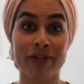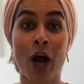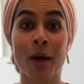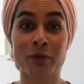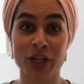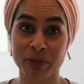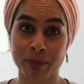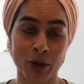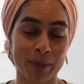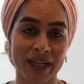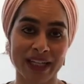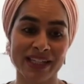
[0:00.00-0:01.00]
of object
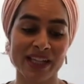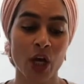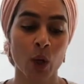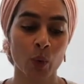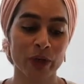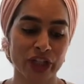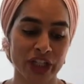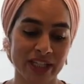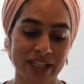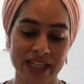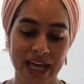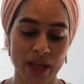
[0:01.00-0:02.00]
permanence, which
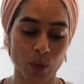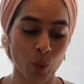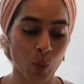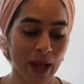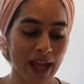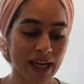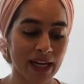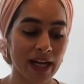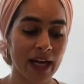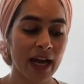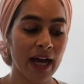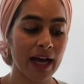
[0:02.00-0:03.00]
is that
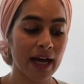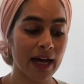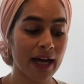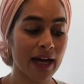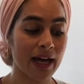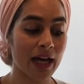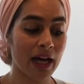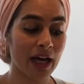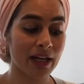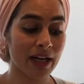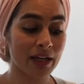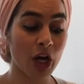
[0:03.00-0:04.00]
when
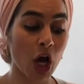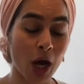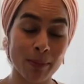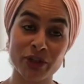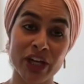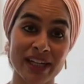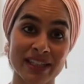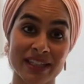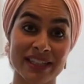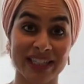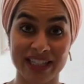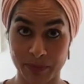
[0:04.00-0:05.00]
an
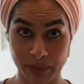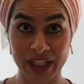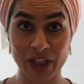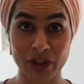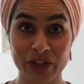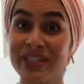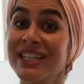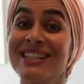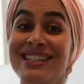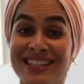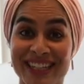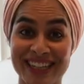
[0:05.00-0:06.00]
object disappears, it
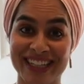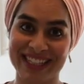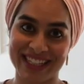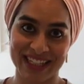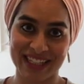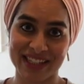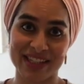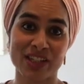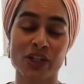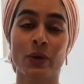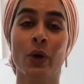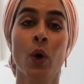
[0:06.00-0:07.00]
still exists.
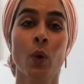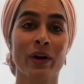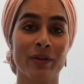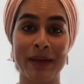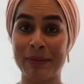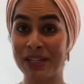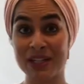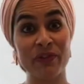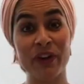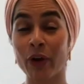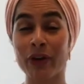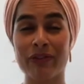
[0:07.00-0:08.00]
So when a baby is
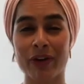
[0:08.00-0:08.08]
very,